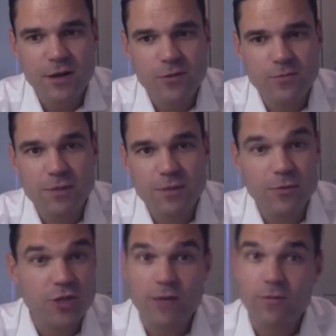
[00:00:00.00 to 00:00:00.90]
people
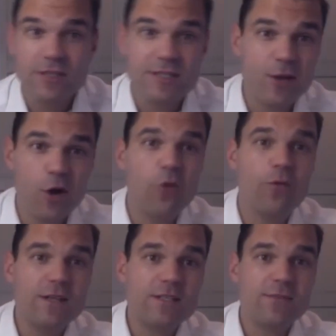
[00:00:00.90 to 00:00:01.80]
generally tend to
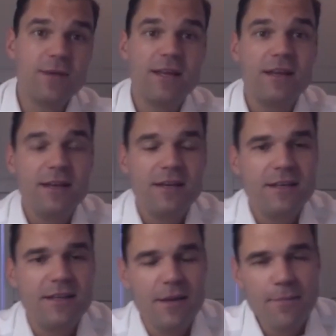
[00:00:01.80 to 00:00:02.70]
overestimate
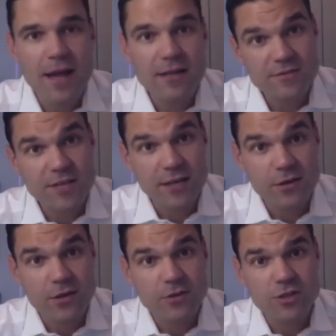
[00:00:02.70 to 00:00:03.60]
the impact of
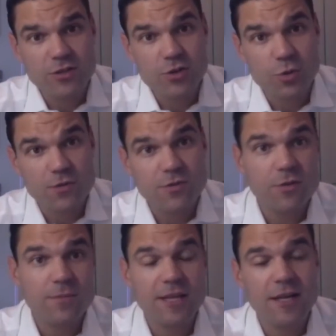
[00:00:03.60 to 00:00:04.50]
technology in the short
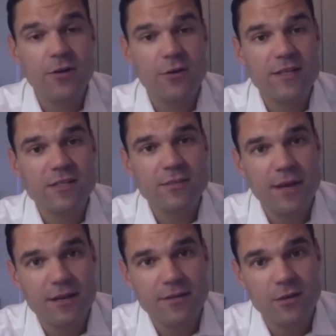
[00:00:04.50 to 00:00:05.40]
term and then underestimate
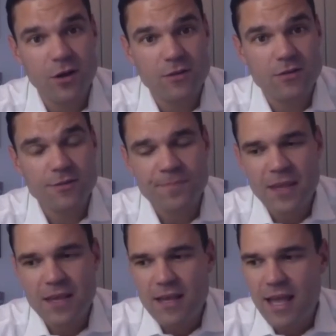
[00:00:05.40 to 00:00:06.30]
it in the long term.
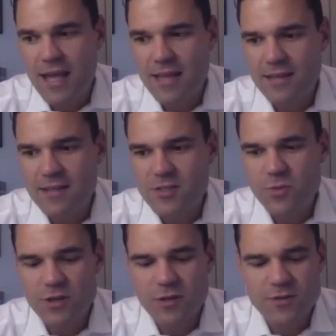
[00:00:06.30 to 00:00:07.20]
And this is
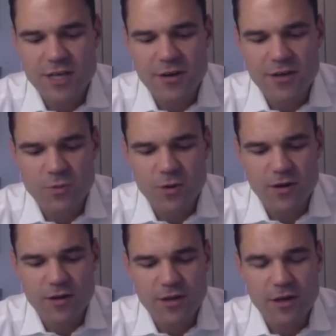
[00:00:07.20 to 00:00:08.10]
one of those areas
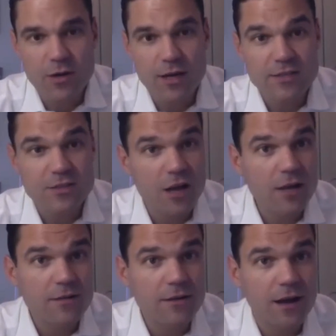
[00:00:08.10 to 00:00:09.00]
where, it's not
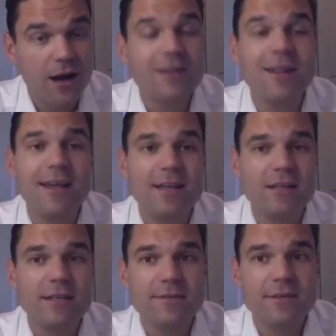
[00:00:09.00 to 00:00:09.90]

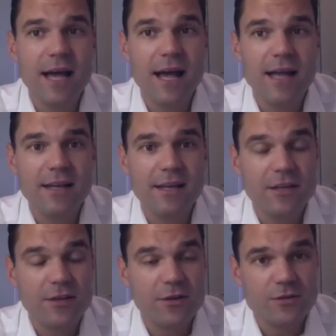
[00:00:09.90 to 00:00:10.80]
unlikely that in a
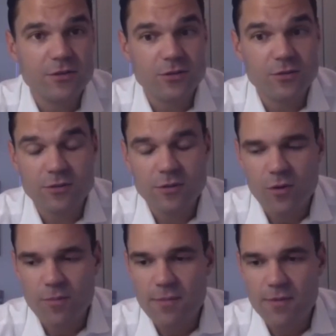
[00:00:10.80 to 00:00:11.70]
year or two,
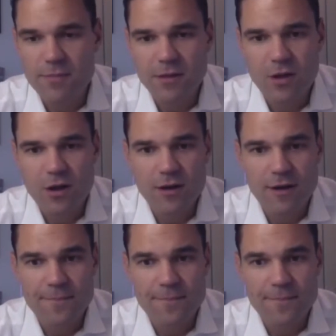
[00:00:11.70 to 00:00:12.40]
or maybe a bit longer,